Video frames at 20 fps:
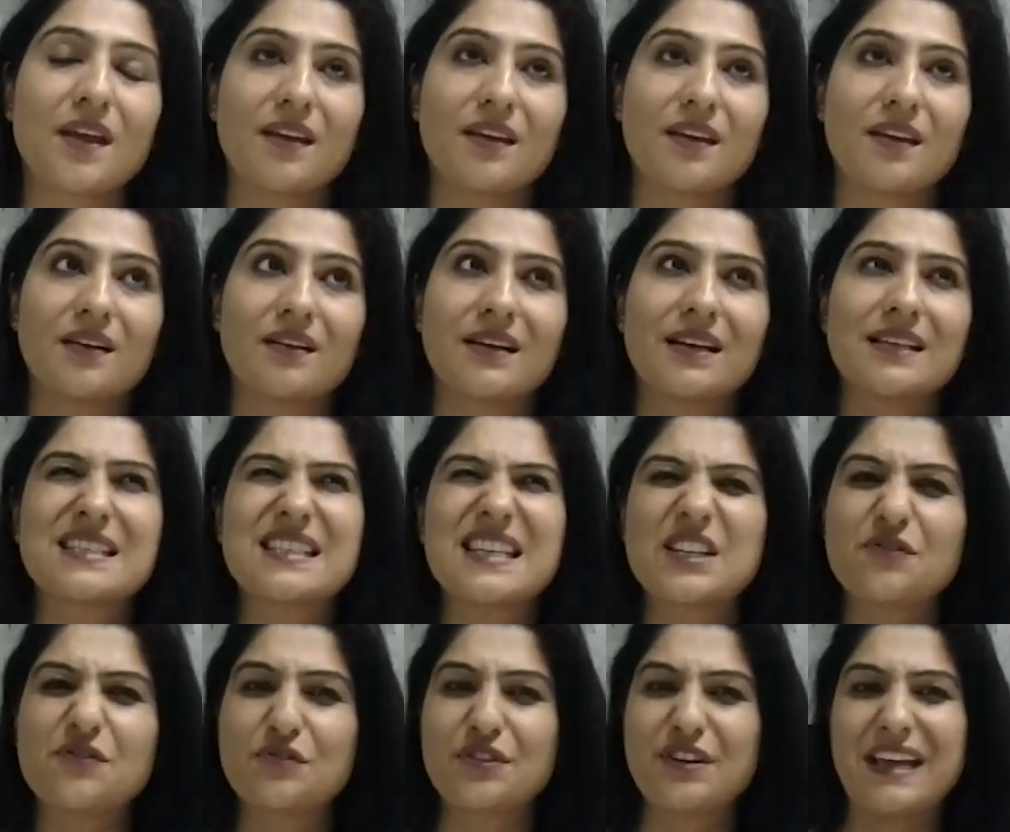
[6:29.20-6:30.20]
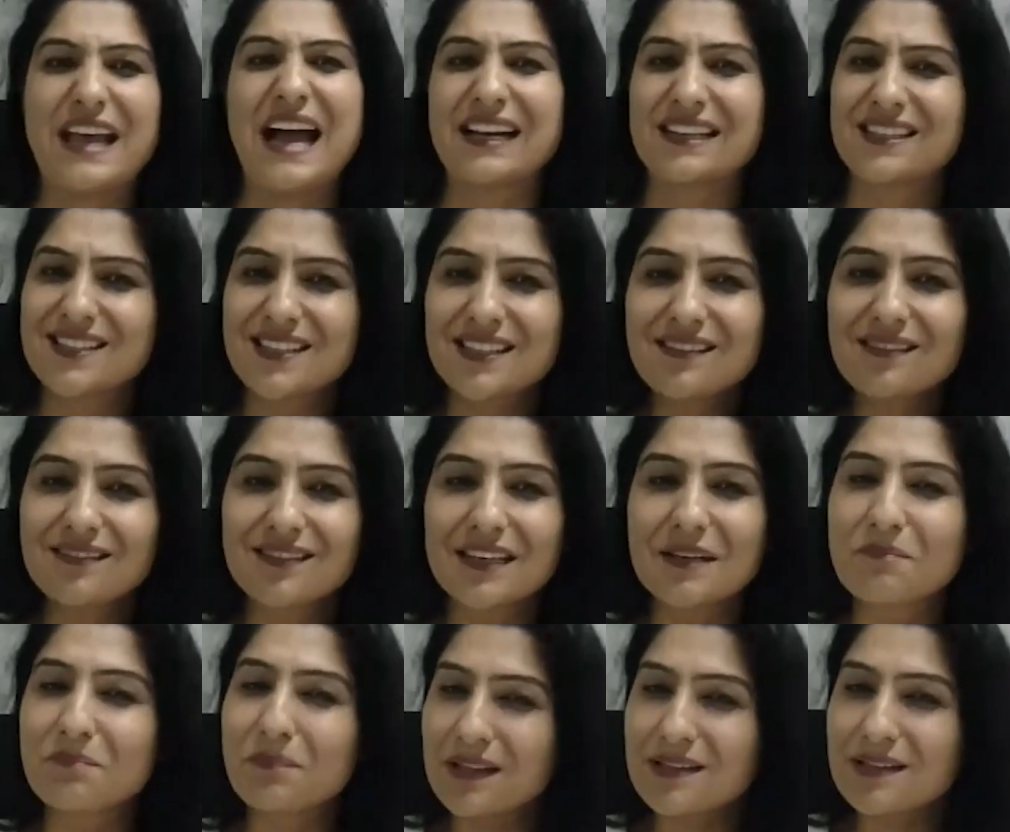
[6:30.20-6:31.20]
Instead of reacting
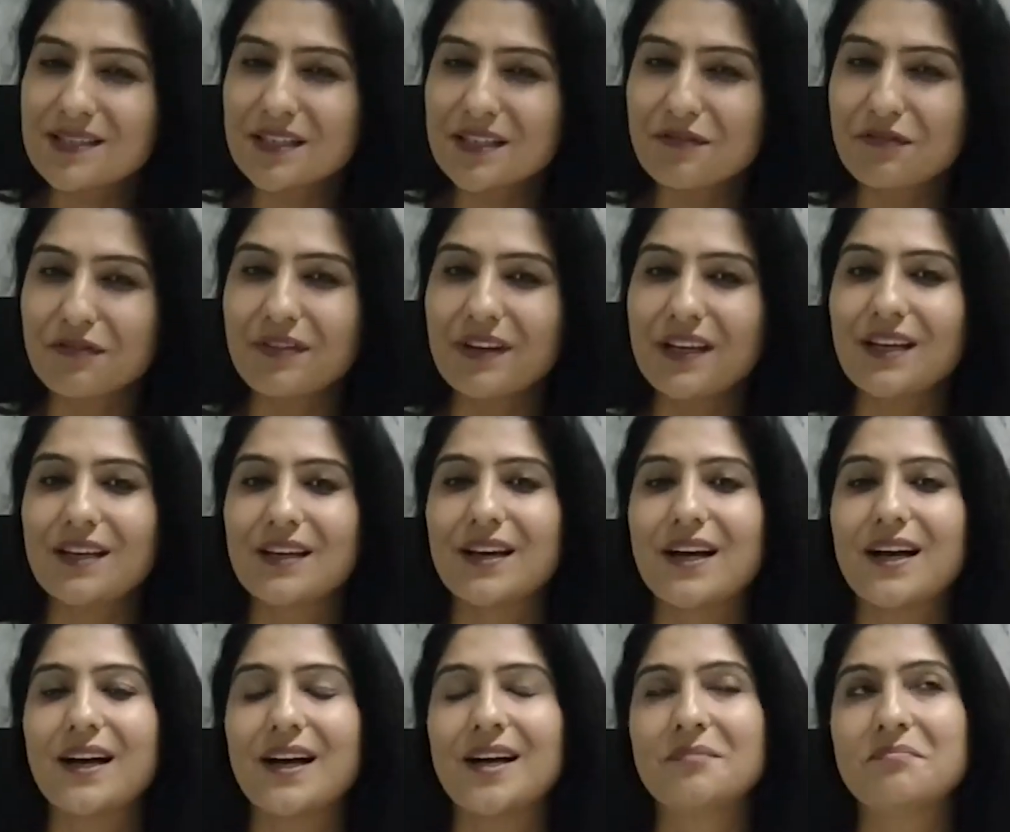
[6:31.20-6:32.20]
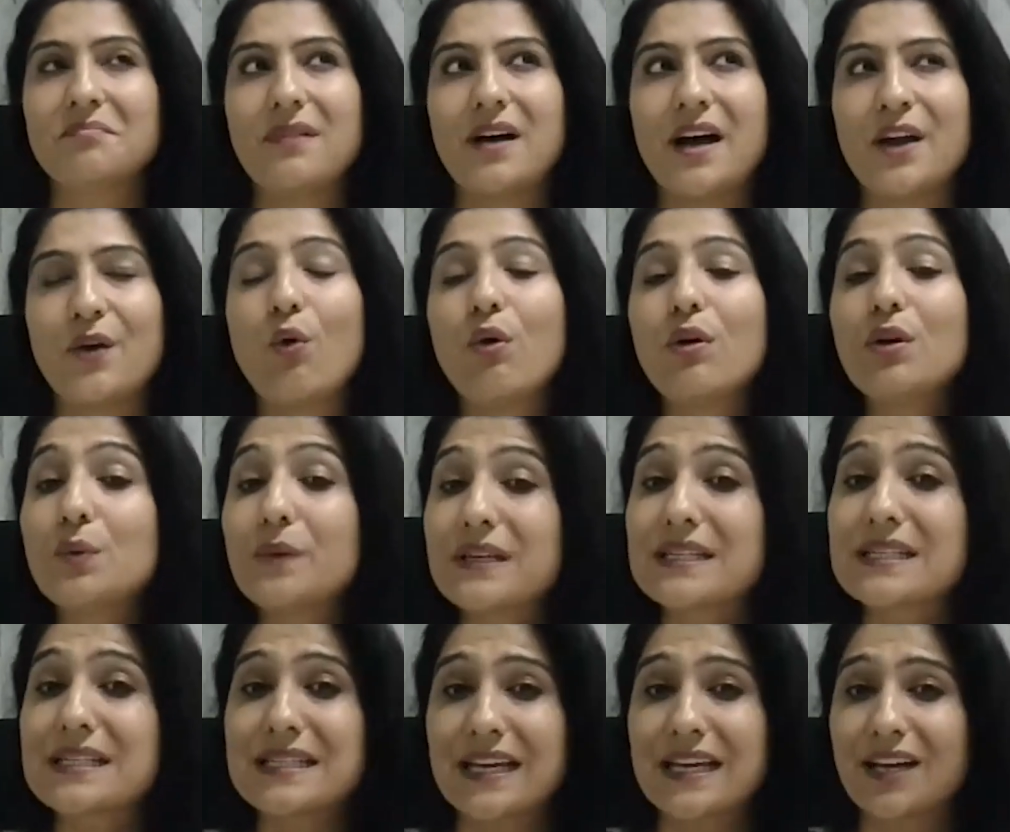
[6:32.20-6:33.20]
impulsively, I
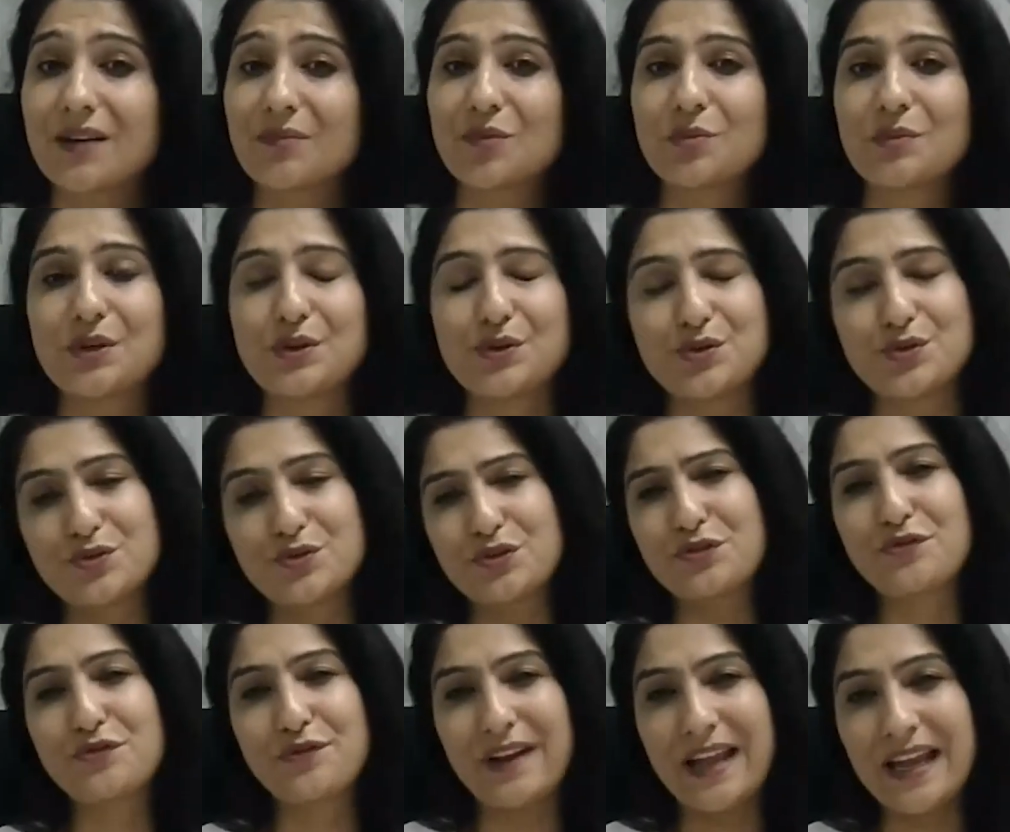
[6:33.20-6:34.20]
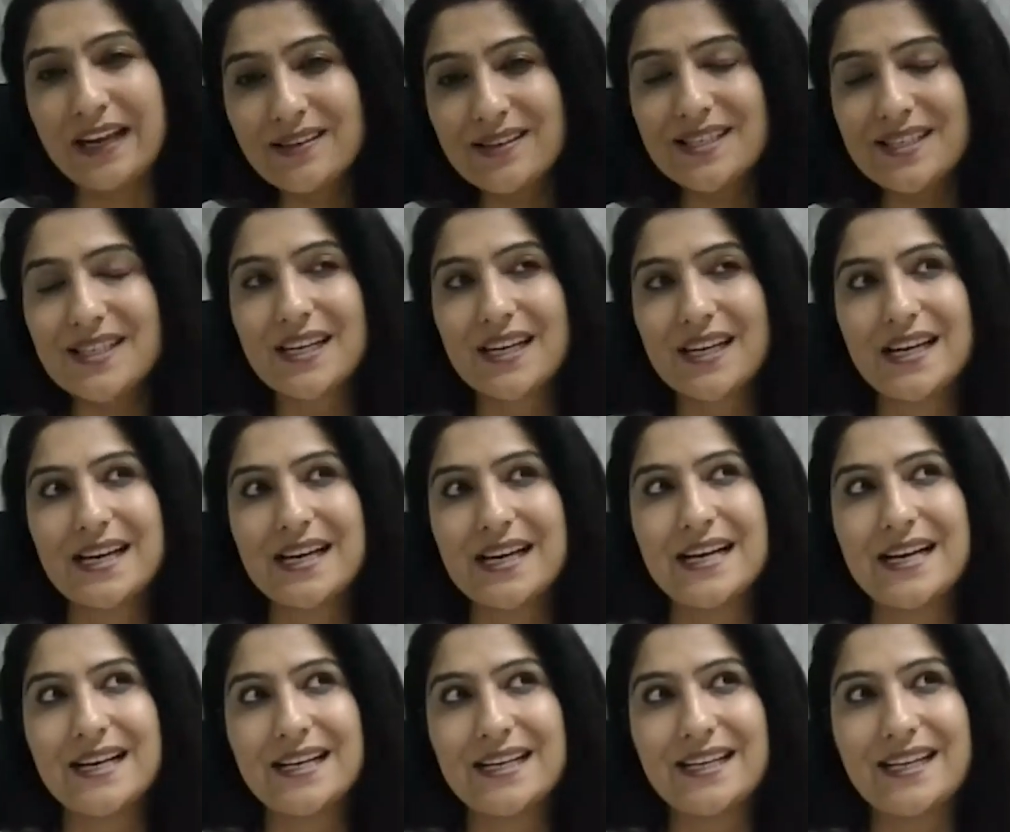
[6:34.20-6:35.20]
always take a moment to reflect.
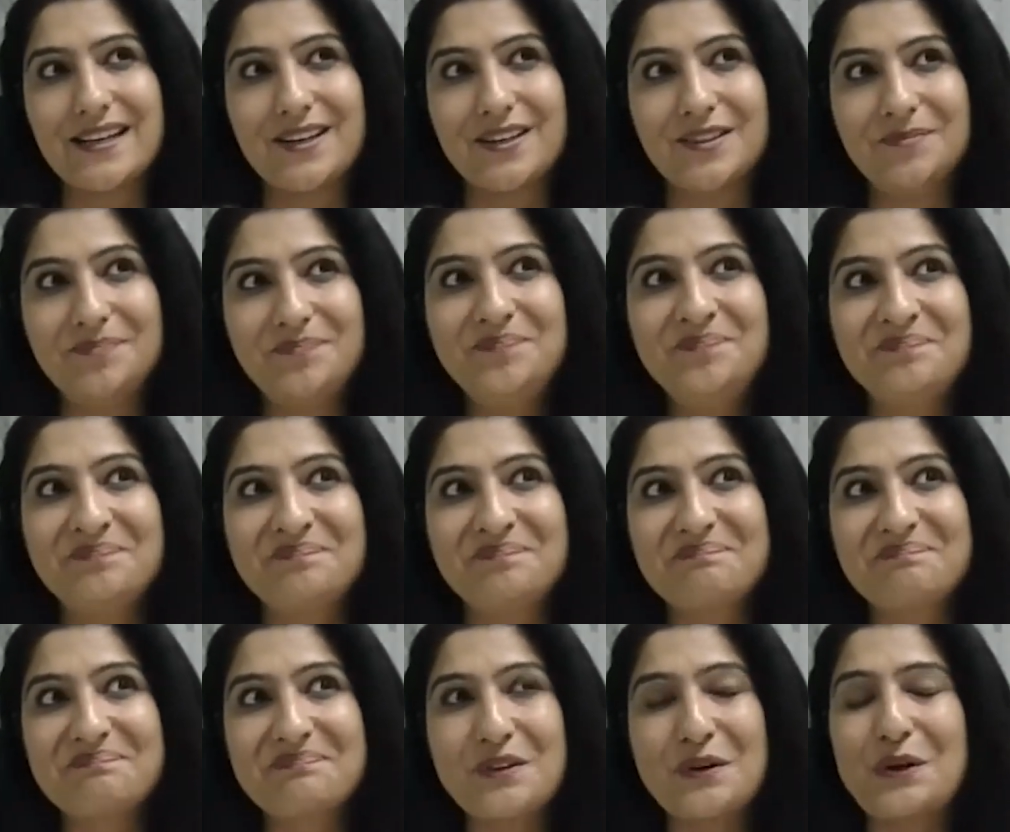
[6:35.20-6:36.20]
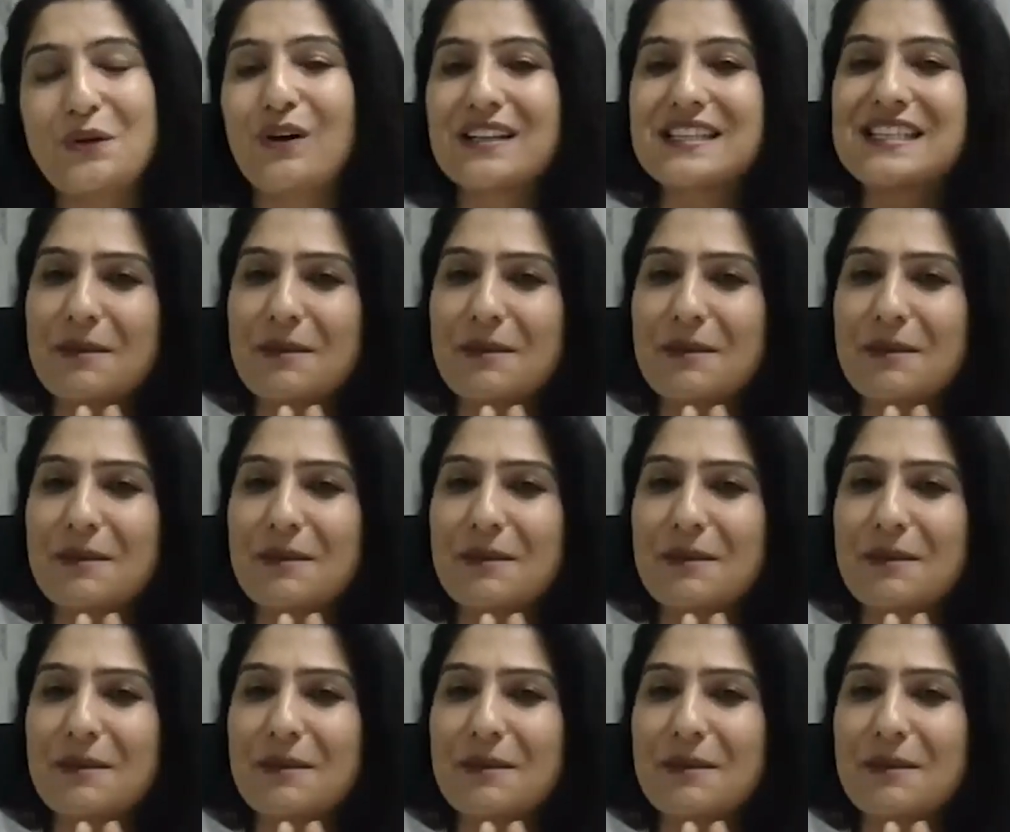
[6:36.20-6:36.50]
What do you call it?